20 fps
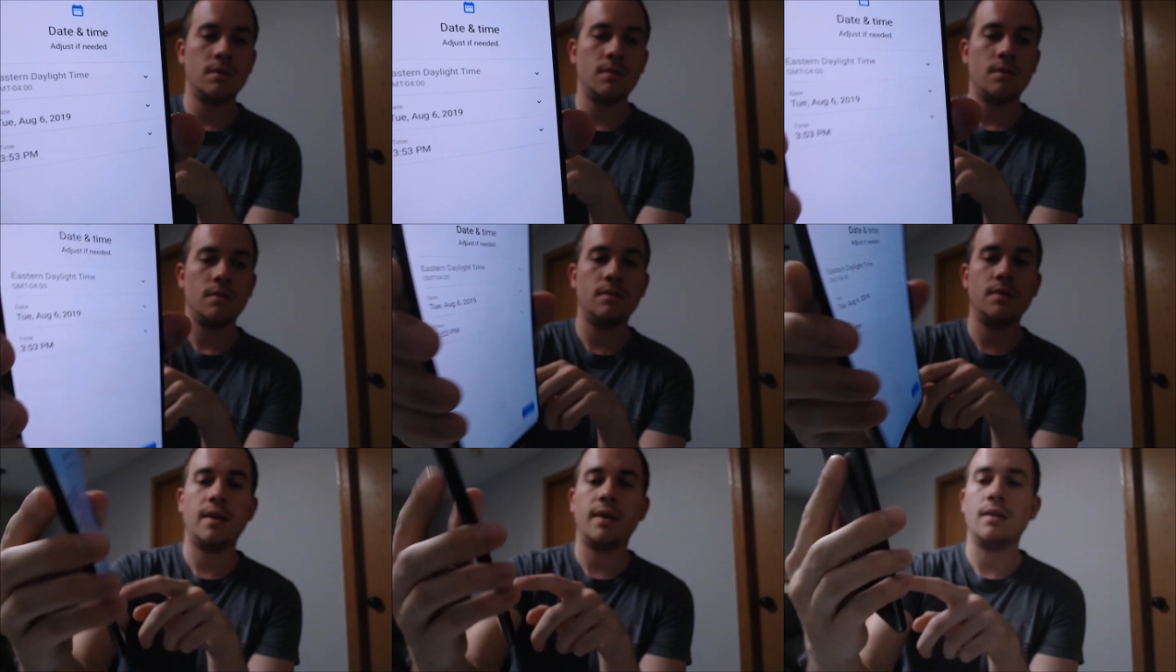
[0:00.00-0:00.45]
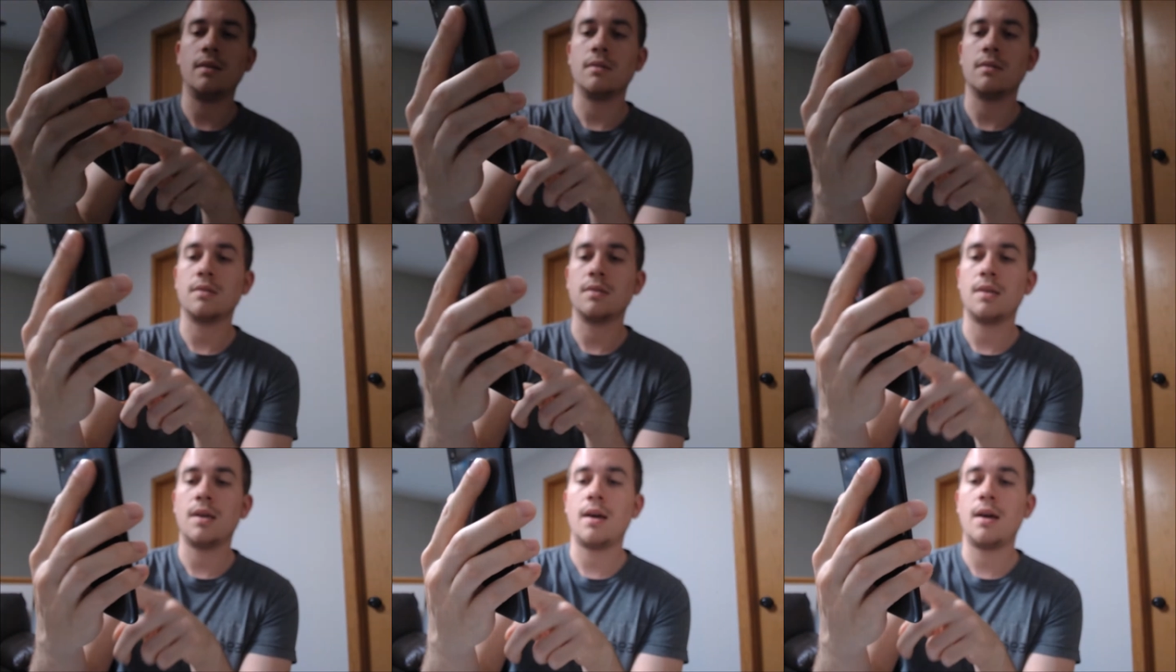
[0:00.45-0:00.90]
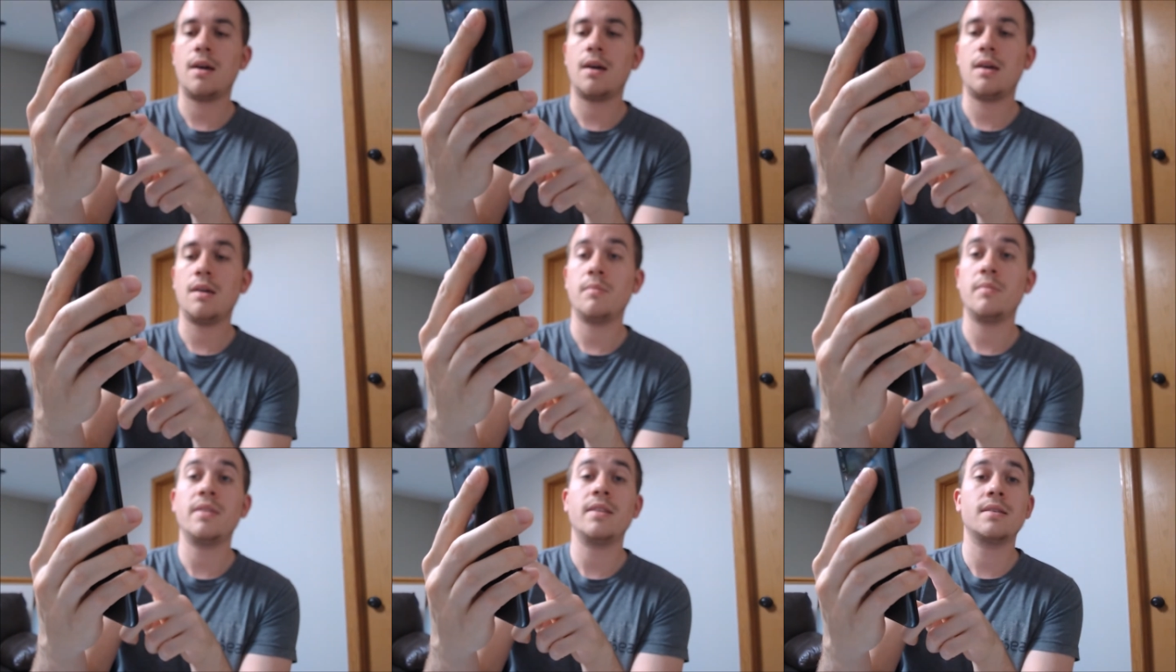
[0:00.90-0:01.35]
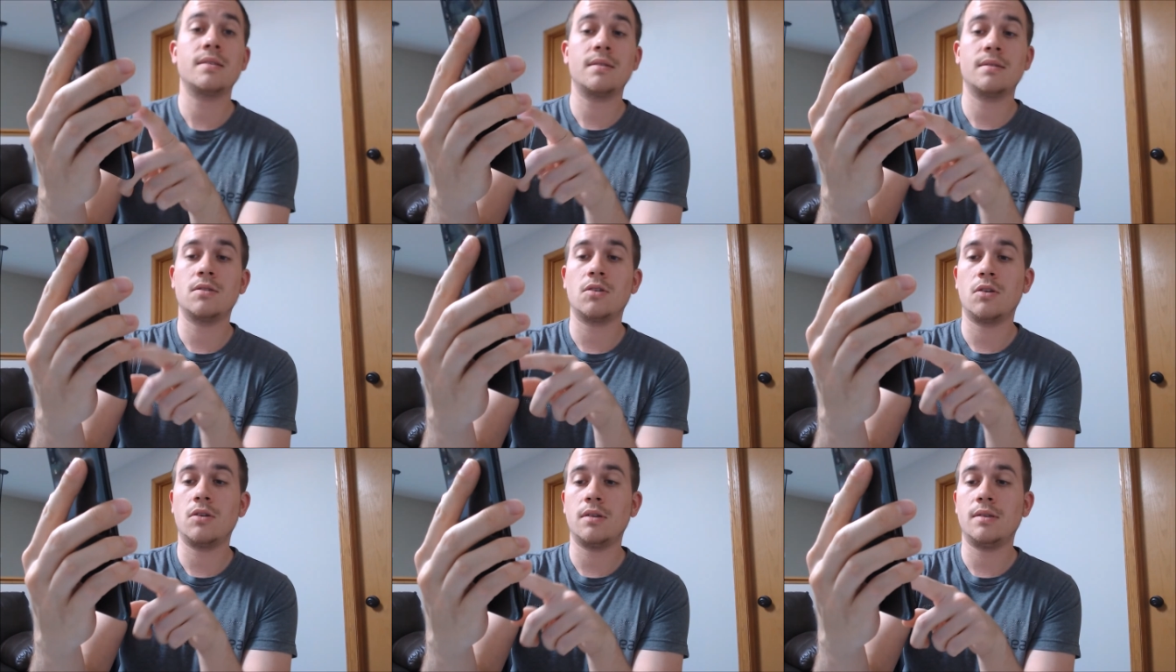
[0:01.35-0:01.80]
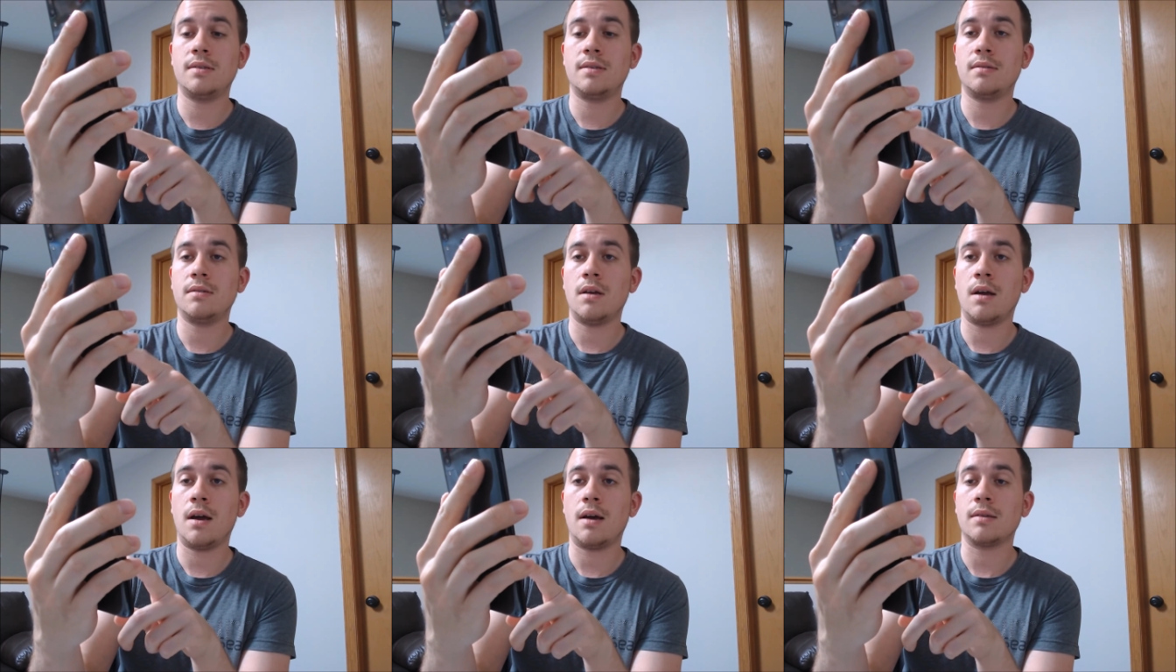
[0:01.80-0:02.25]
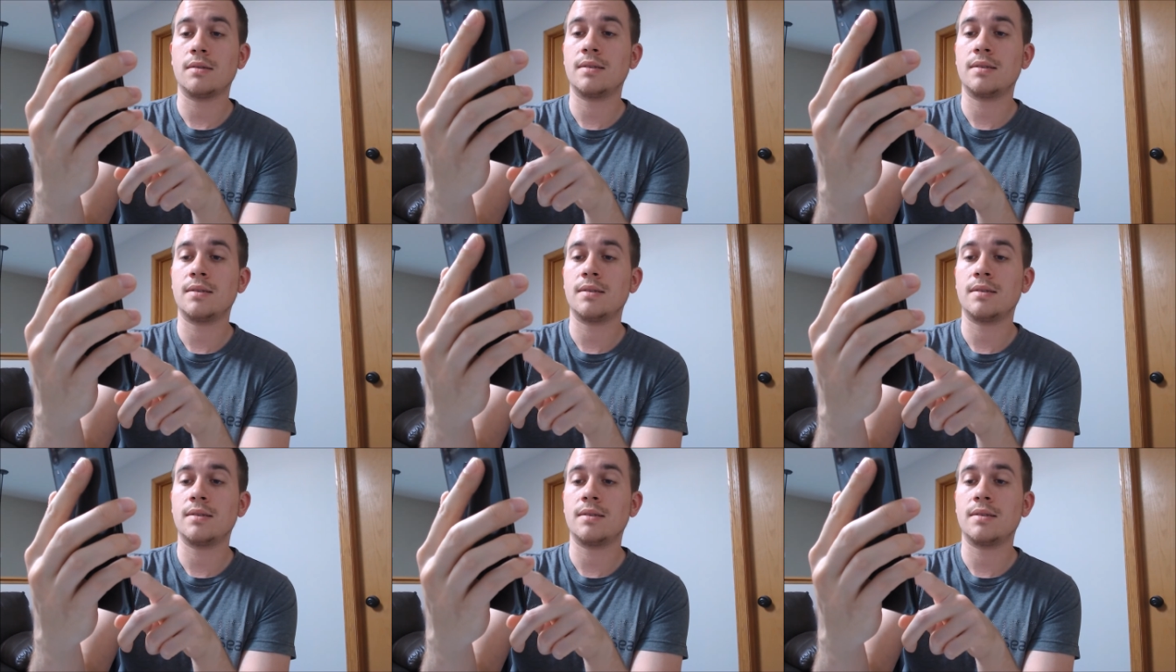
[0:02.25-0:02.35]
Date and time. And this is a good uh,